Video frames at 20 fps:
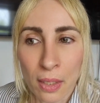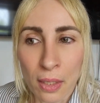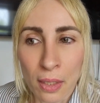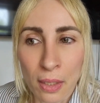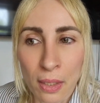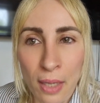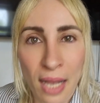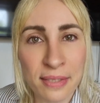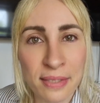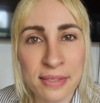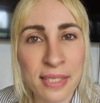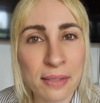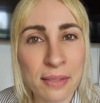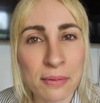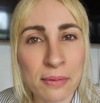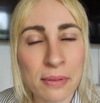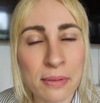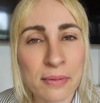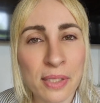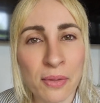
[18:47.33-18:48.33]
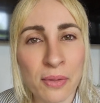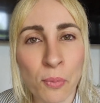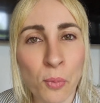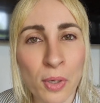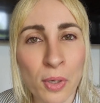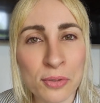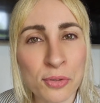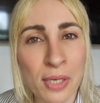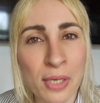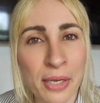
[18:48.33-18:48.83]
I still didn't
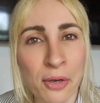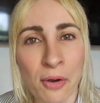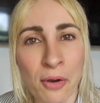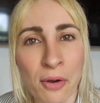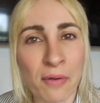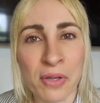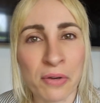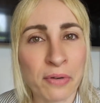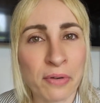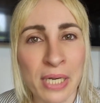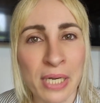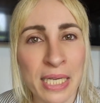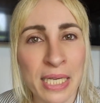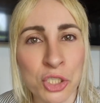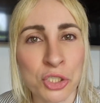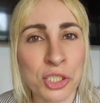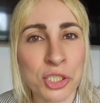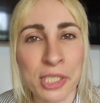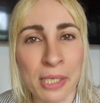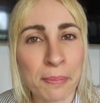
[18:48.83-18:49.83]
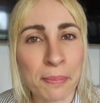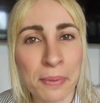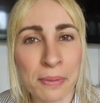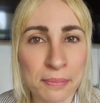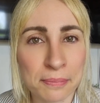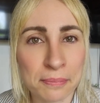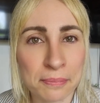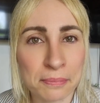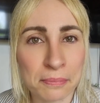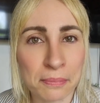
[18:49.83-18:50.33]
want to let go of the relationship.
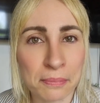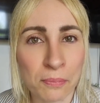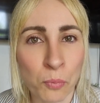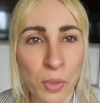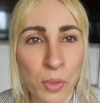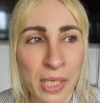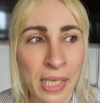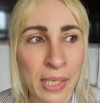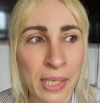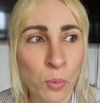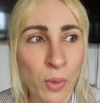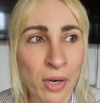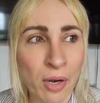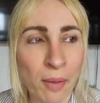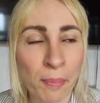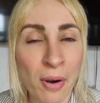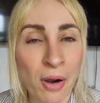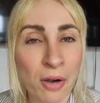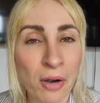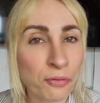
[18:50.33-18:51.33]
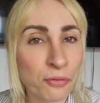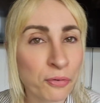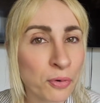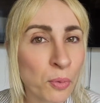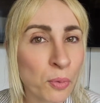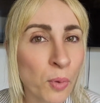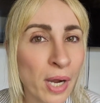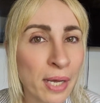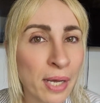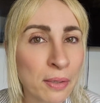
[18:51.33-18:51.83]
We were apart for a
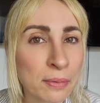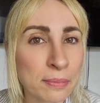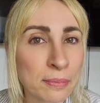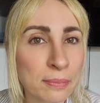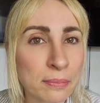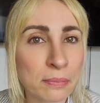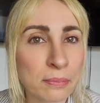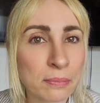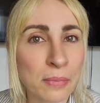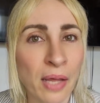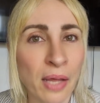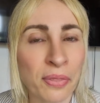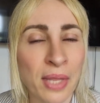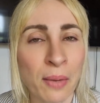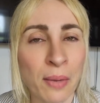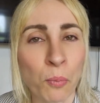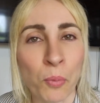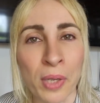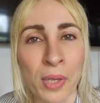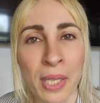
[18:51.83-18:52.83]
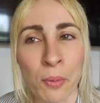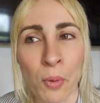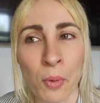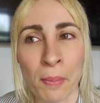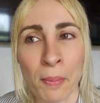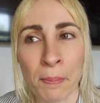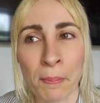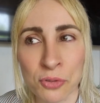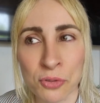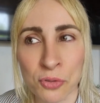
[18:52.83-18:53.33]
while and then we went
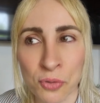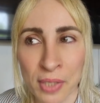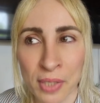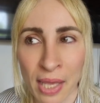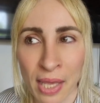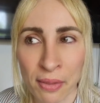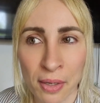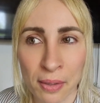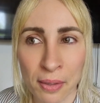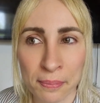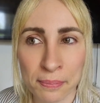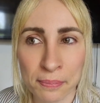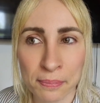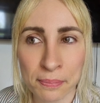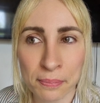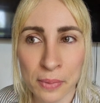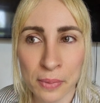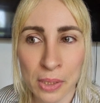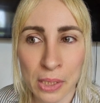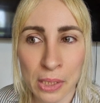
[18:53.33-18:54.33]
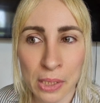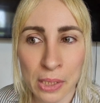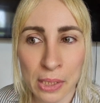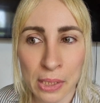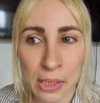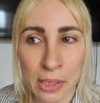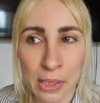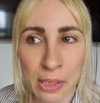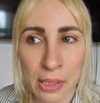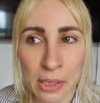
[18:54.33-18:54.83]
back together.
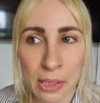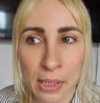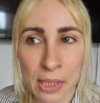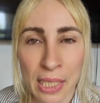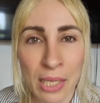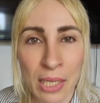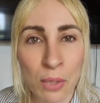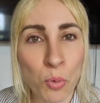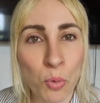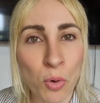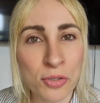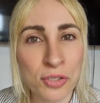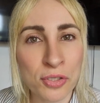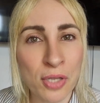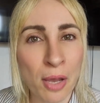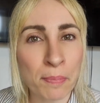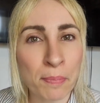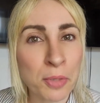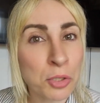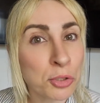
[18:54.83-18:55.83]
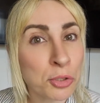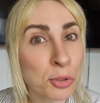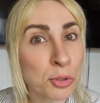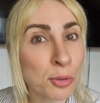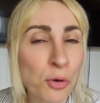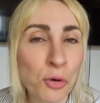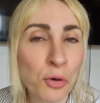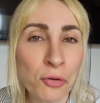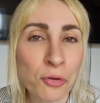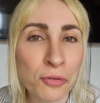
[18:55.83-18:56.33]
It was a mutual
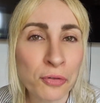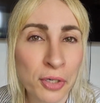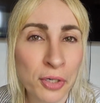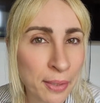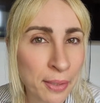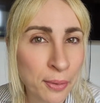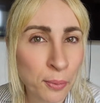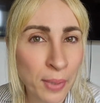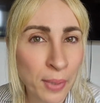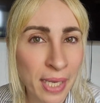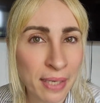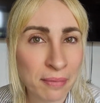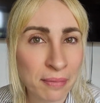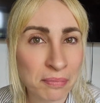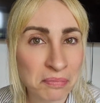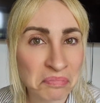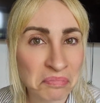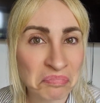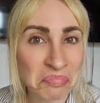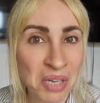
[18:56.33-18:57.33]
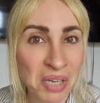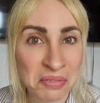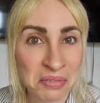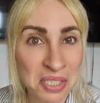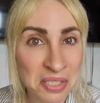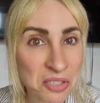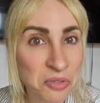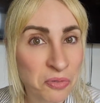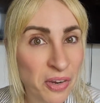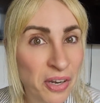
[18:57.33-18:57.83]
hoover in a way, and
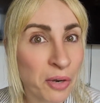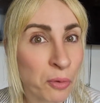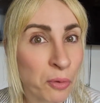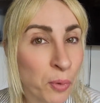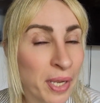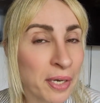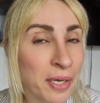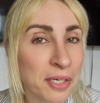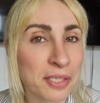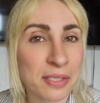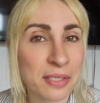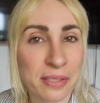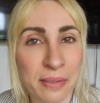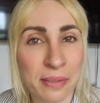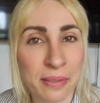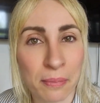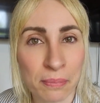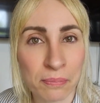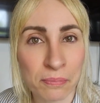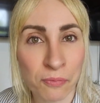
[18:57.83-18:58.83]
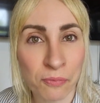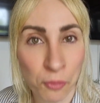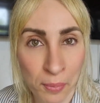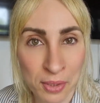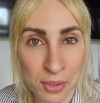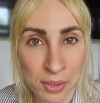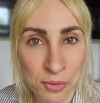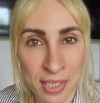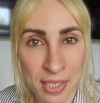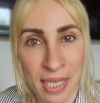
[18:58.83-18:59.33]
this is very weird for me
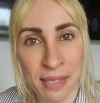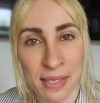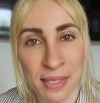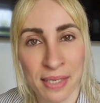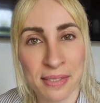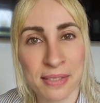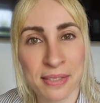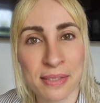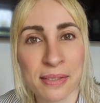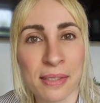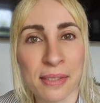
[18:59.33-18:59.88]
to say this.